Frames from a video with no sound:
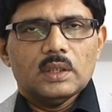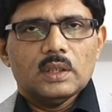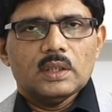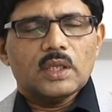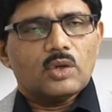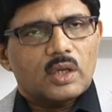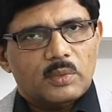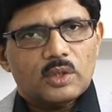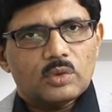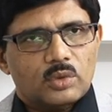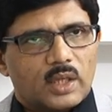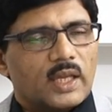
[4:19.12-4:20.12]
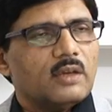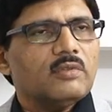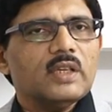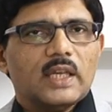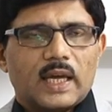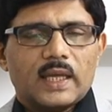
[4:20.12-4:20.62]
Now coming to the
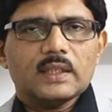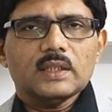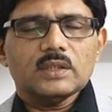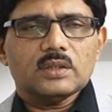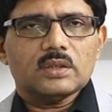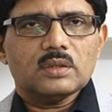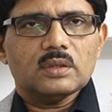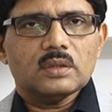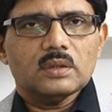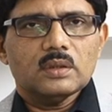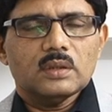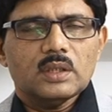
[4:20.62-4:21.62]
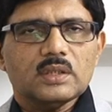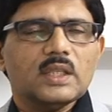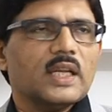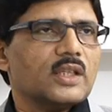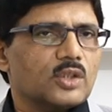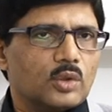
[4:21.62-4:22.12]
LVR, this is an
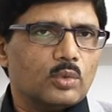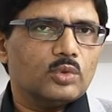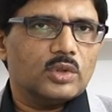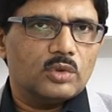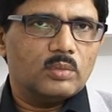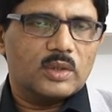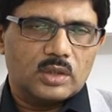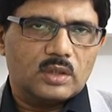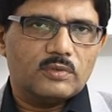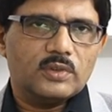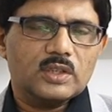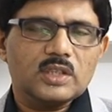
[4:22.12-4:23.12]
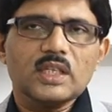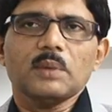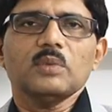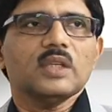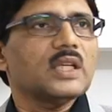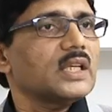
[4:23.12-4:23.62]
exclusive machine, first time
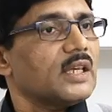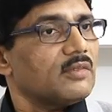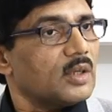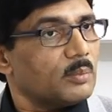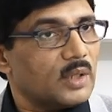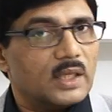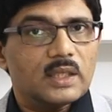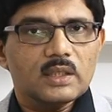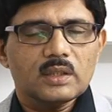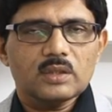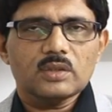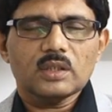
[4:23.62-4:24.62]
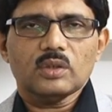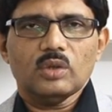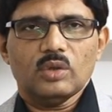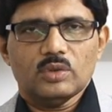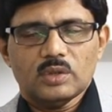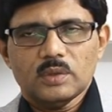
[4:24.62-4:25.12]
in India we are bringing this
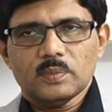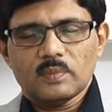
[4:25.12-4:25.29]
technology.